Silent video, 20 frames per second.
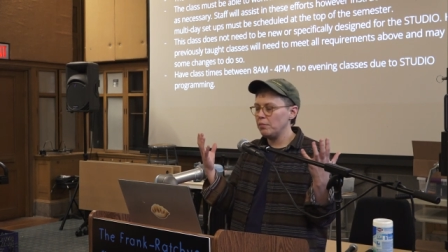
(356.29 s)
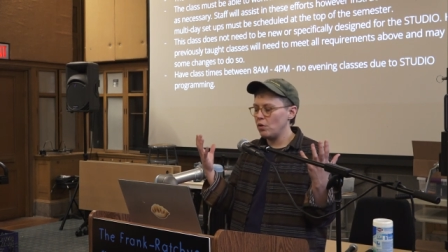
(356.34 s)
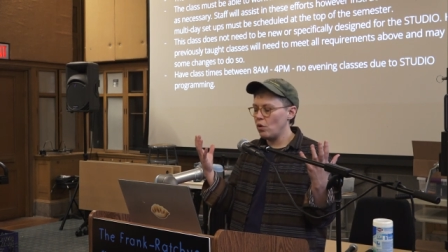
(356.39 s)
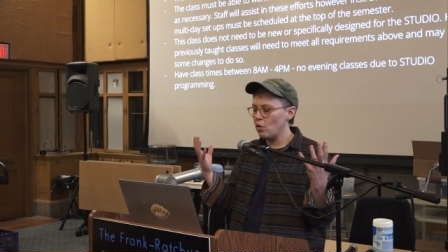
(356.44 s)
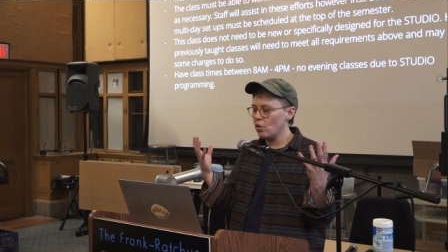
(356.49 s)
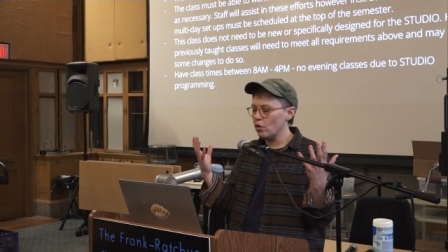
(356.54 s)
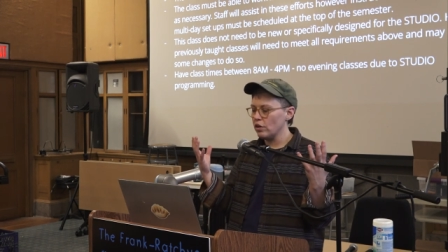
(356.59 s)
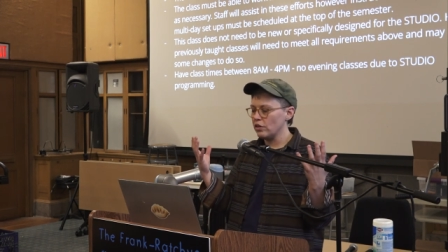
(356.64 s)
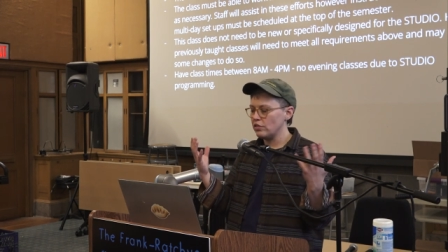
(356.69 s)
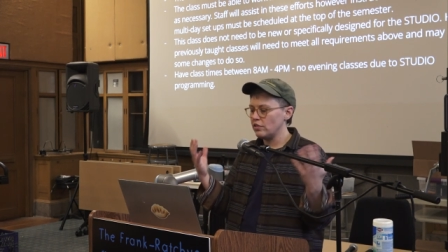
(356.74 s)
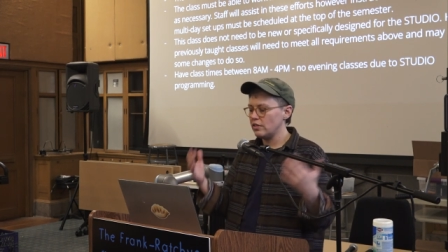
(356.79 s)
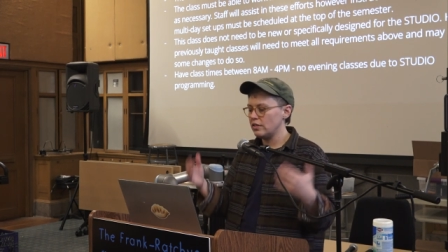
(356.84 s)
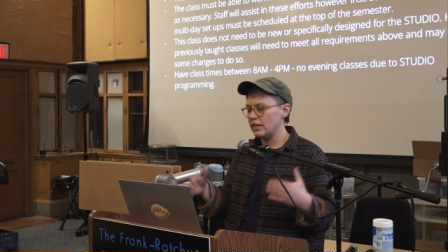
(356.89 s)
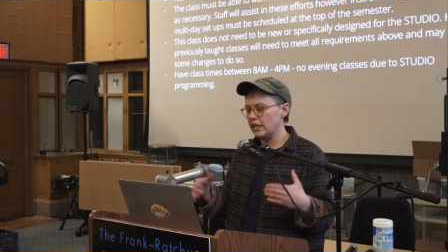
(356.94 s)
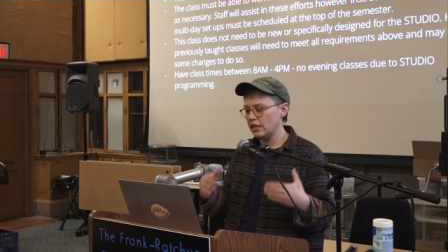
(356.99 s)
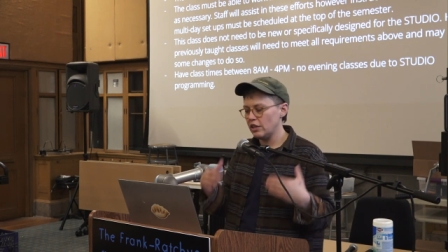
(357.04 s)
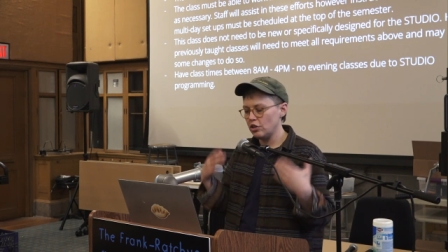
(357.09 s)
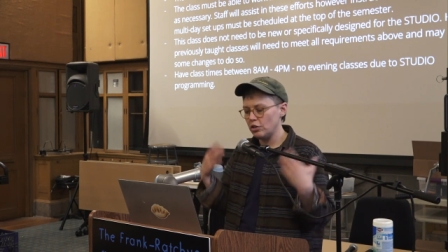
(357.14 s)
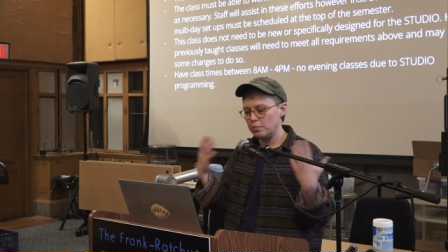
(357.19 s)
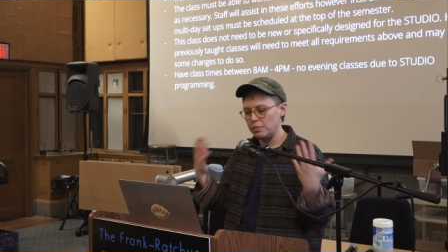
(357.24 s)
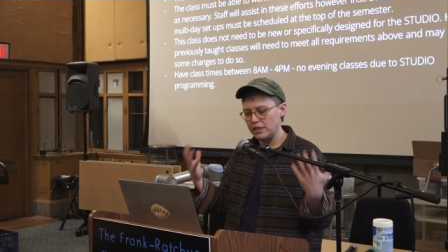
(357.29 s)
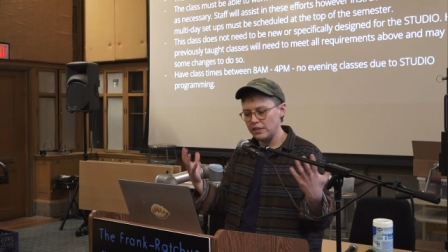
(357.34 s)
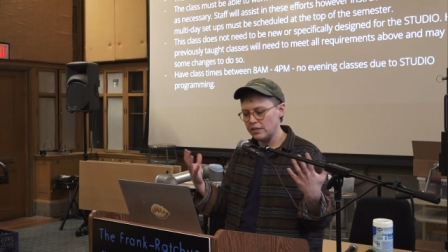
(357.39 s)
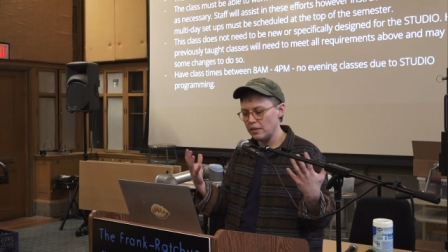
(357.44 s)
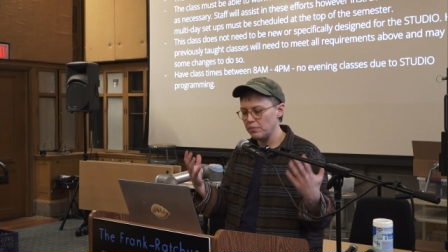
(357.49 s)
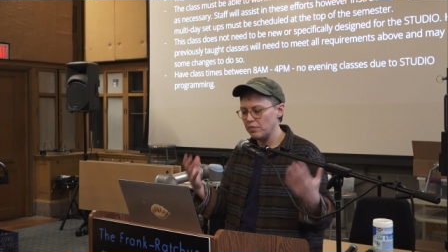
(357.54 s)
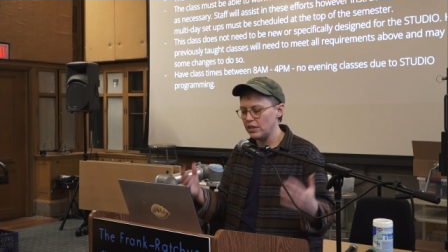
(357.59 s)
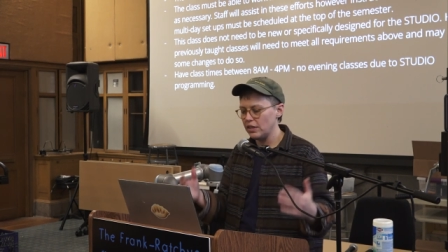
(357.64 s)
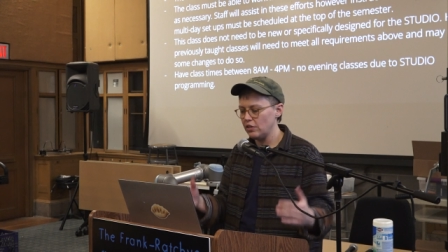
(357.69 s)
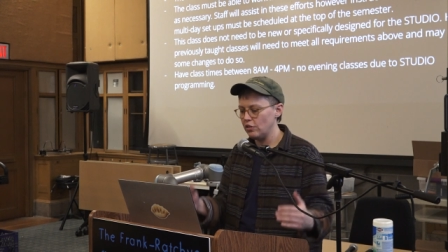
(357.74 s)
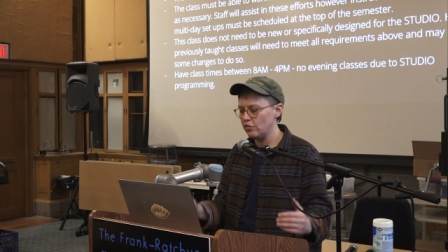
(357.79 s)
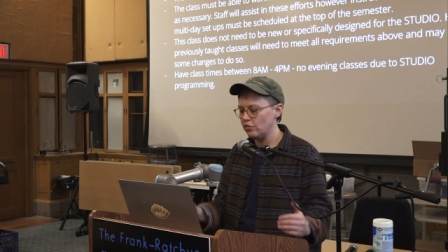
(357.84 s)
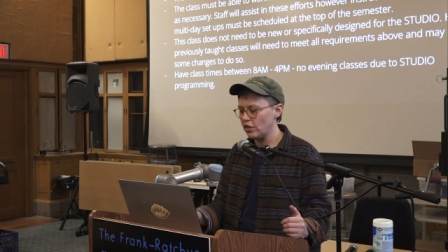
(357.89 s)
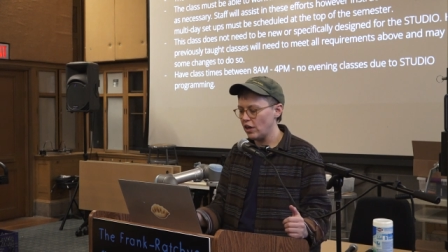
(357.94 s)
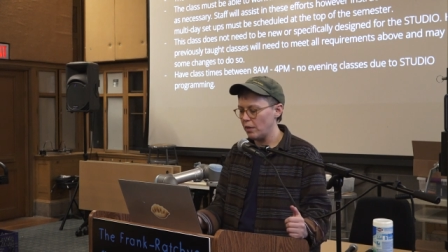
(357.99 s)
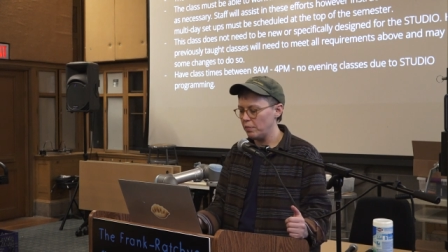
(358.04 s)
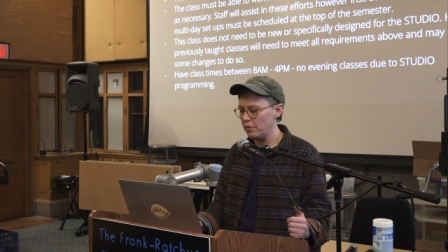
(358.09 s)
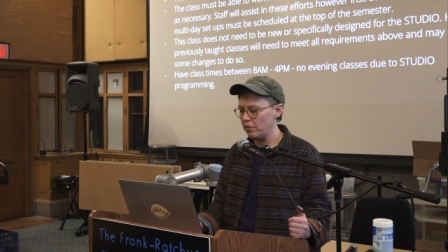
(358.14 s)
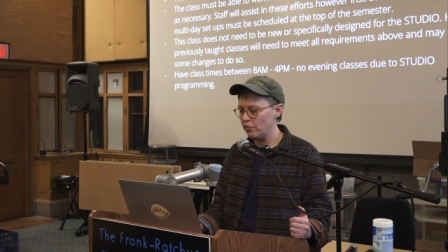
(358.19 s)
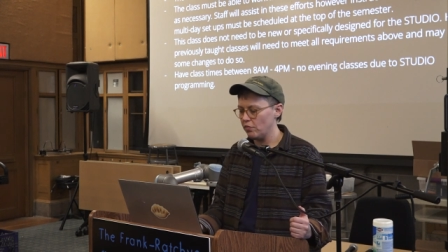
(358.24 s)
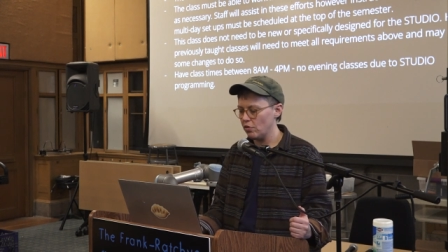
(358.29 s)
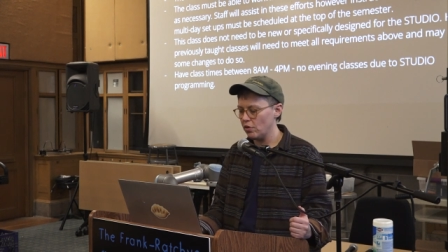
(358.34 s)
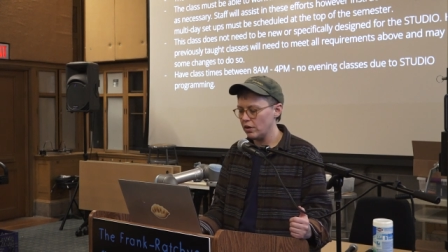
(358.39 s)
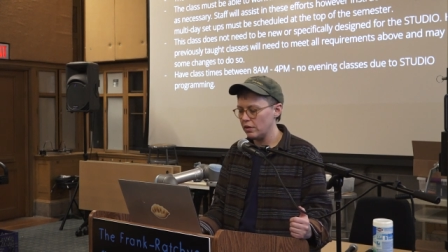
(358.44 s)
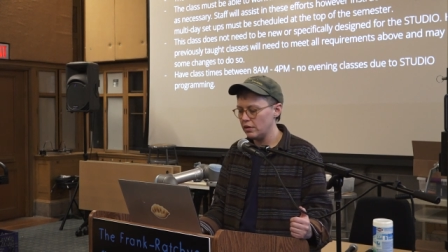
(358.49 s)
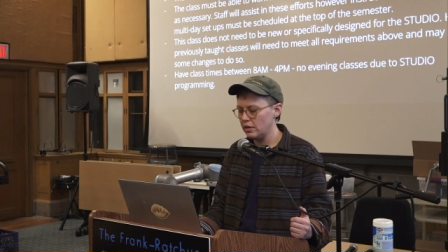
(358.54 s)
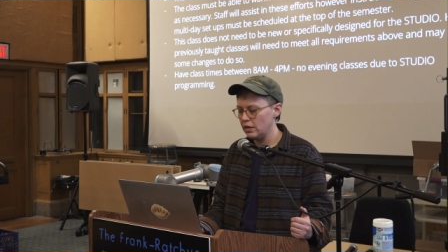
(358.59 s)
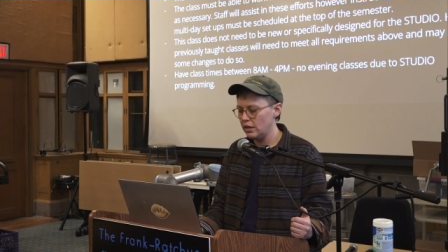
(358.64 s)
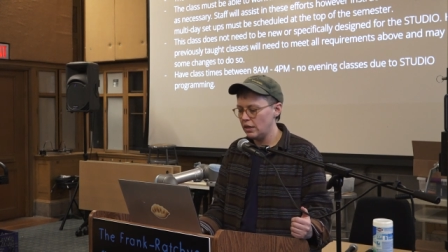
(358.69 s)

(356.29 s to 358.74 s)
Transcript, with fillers: course. It could be something you've taught before.